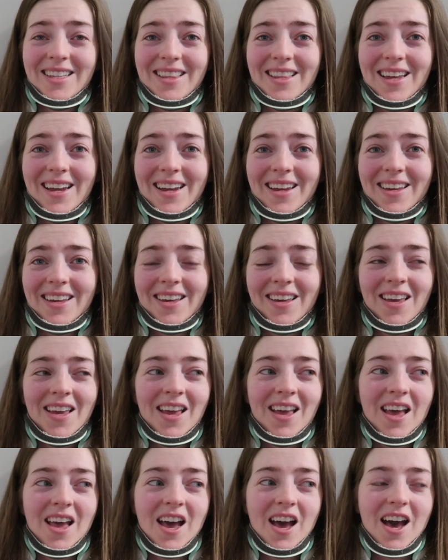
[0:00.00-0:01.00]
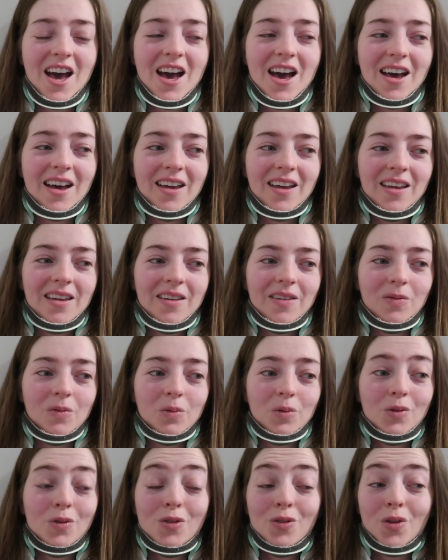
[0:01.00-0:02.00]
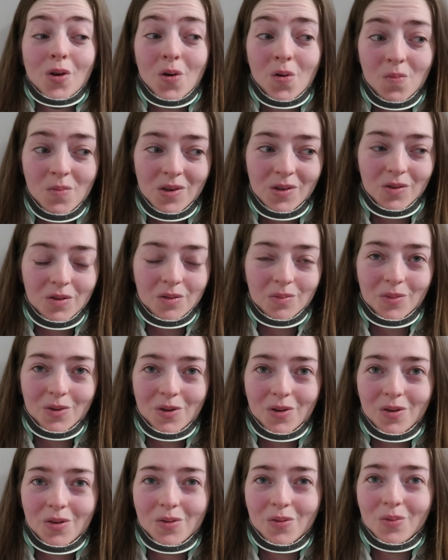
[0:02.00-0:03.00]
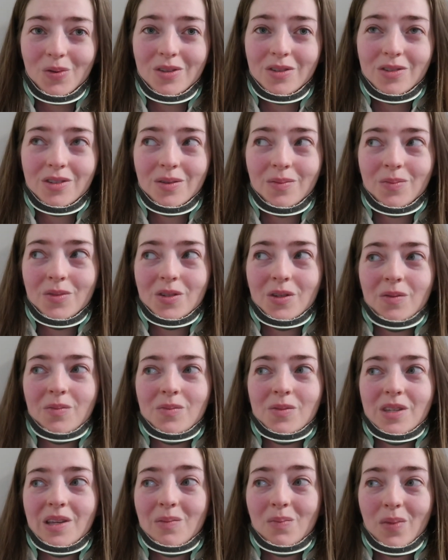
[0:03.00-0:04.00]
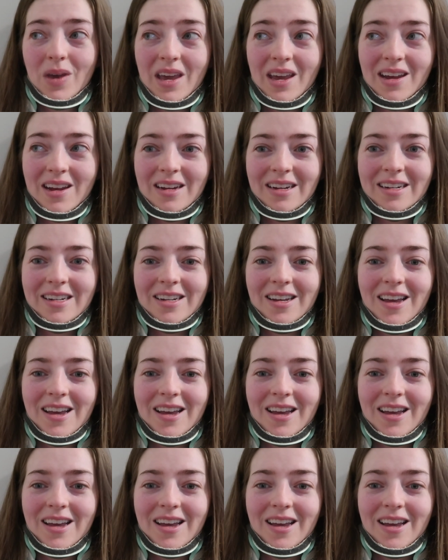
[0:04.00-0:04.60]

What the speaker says: Like, I was so miserable with symptoms and pain,